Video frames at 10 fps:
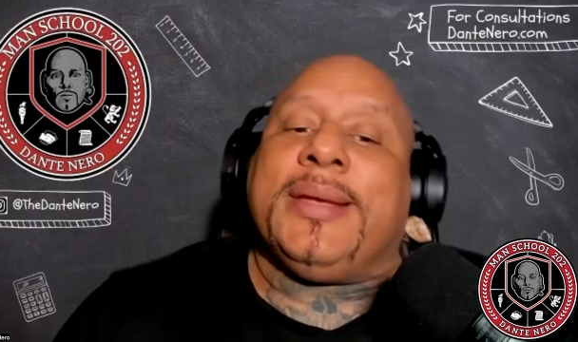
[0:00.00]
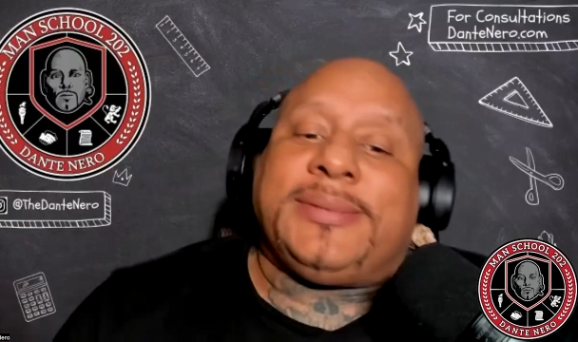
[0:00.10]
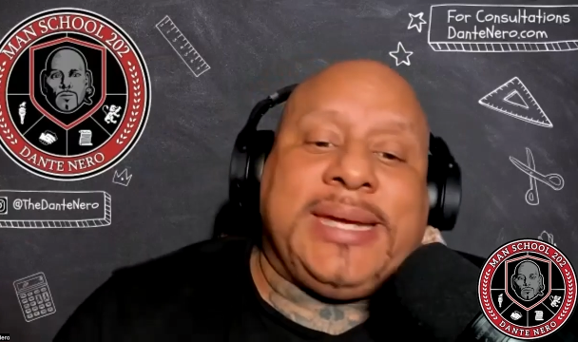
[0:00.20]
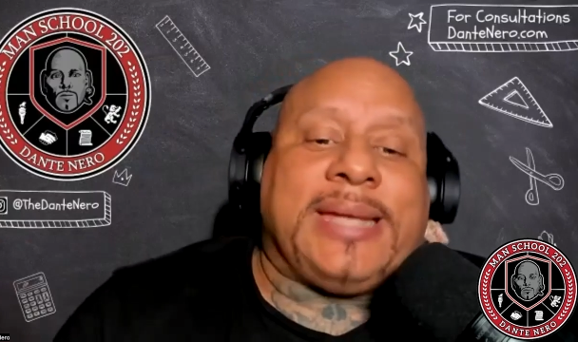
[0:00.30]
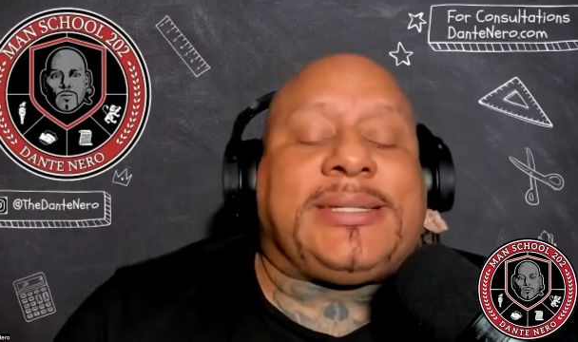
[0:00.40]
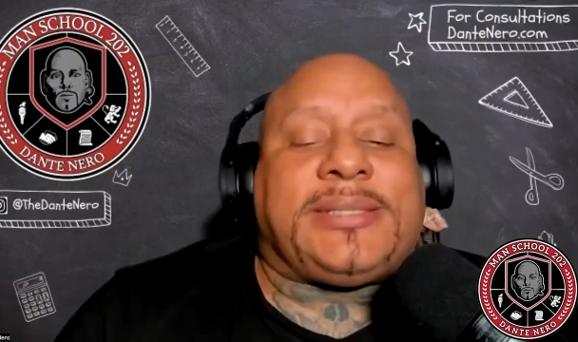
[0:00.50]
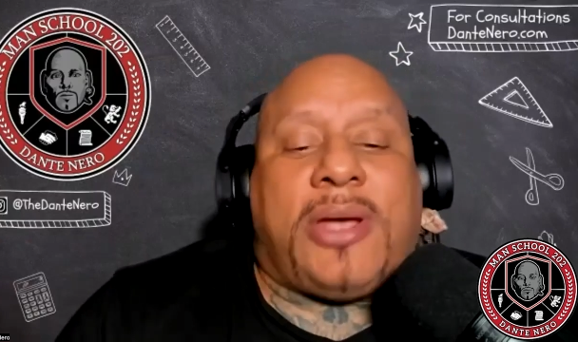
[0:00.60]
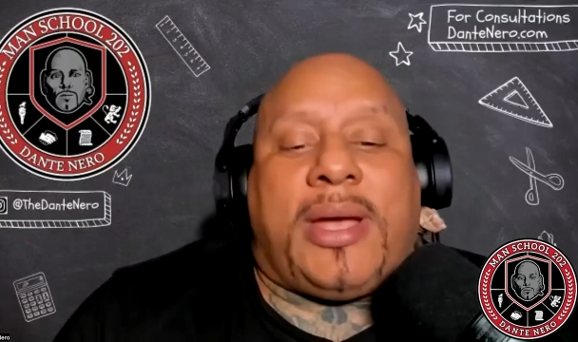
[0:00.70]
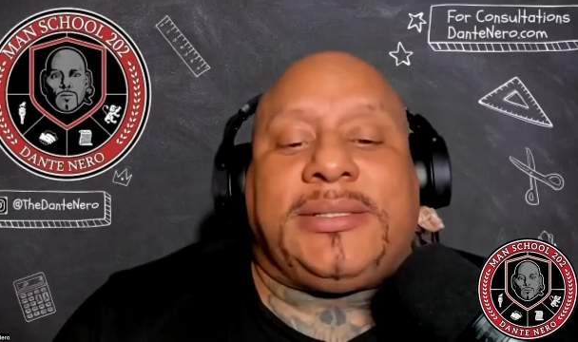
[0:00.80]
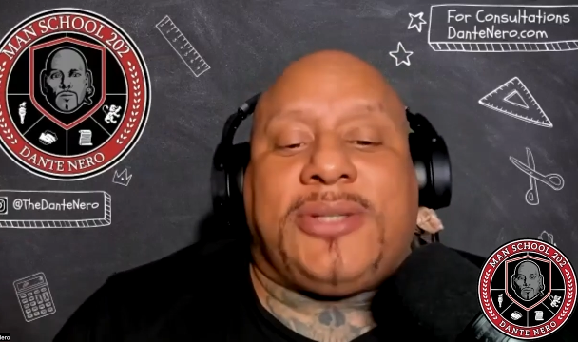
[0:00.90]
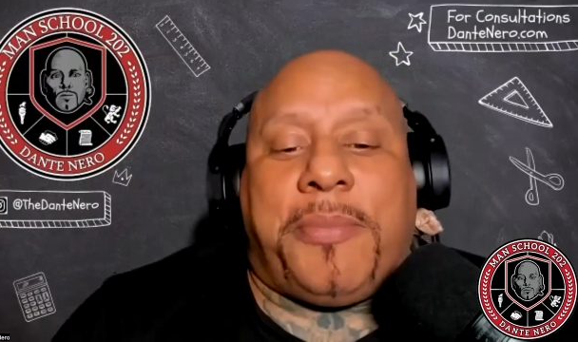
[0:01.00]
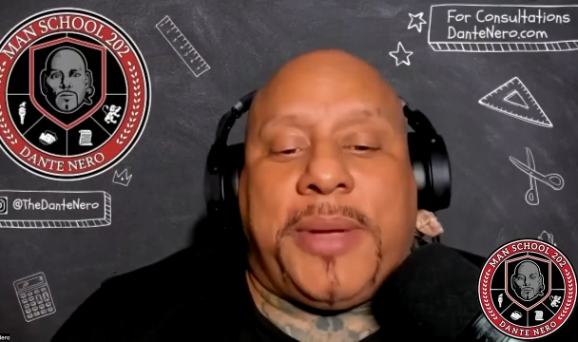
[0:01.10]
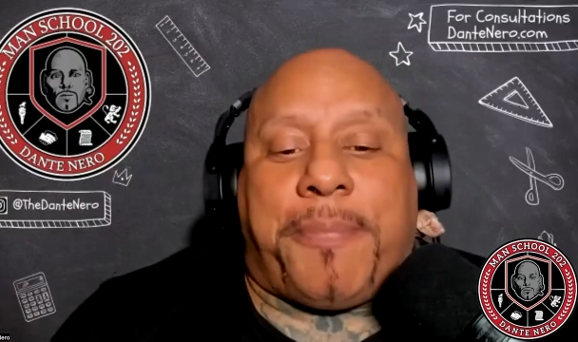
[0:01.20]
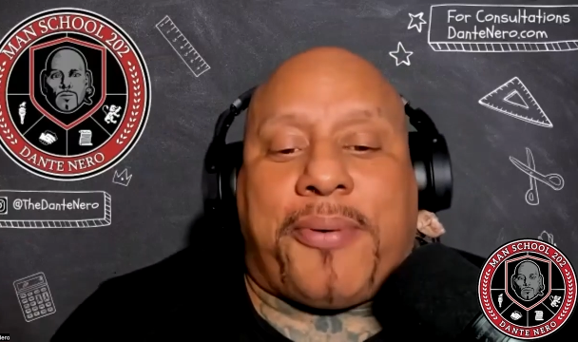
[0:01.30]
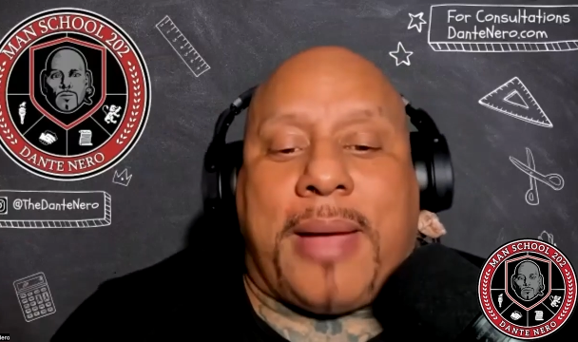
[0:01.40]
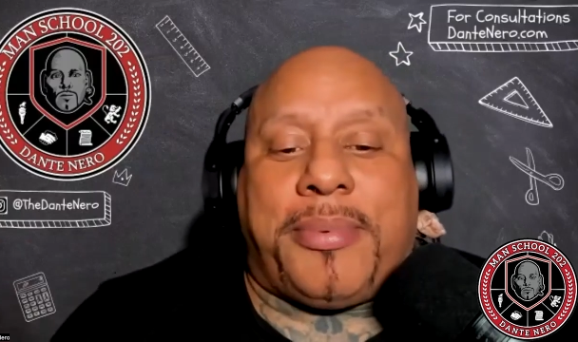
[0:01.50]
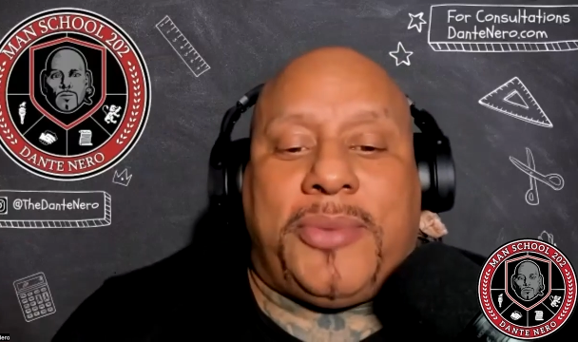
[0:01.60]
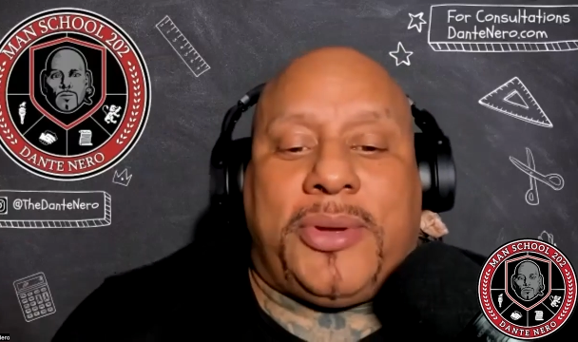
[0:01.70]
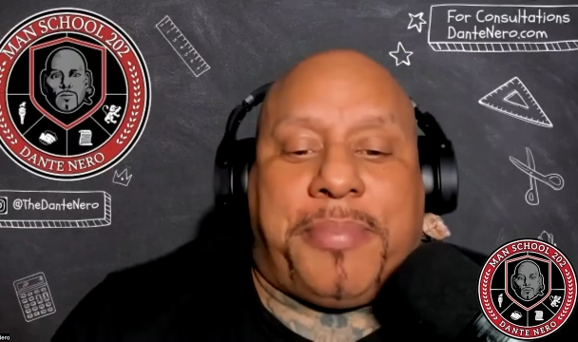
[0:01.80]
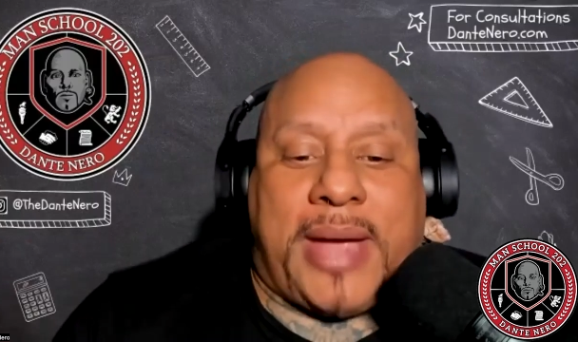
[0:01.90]
Speaker 1: Chances are he's going to be a problem
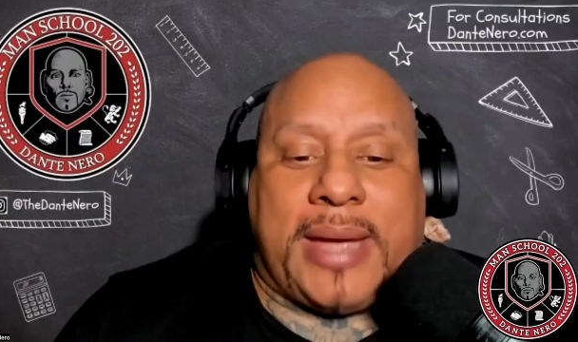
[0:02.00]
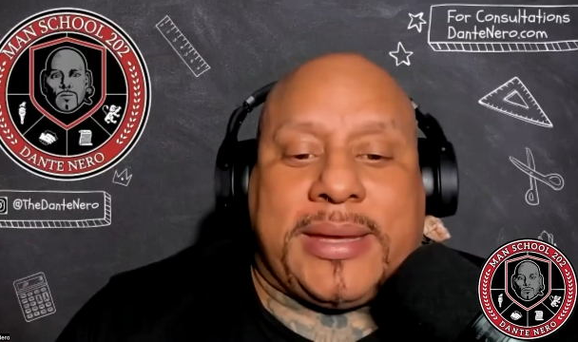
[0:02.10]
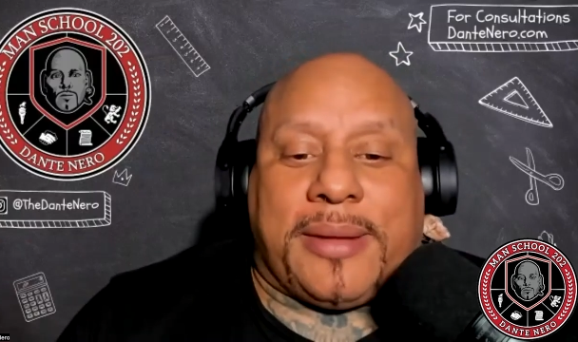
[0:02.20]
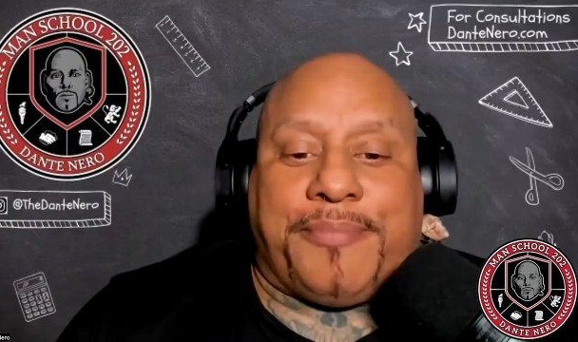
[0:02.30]
on the back end.